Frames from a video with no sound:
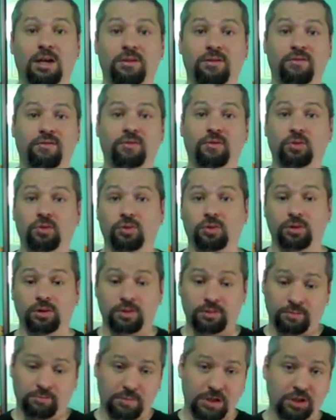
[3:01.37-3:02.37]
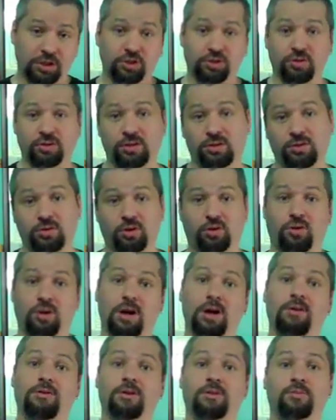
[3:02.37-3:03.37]
on the floor and make sure that you're
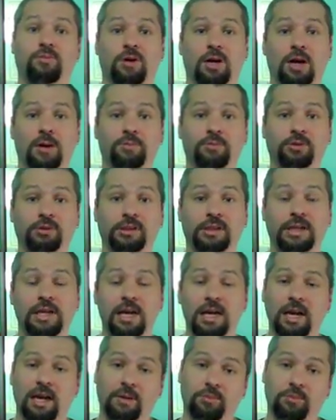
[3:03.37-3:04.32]
grounded properly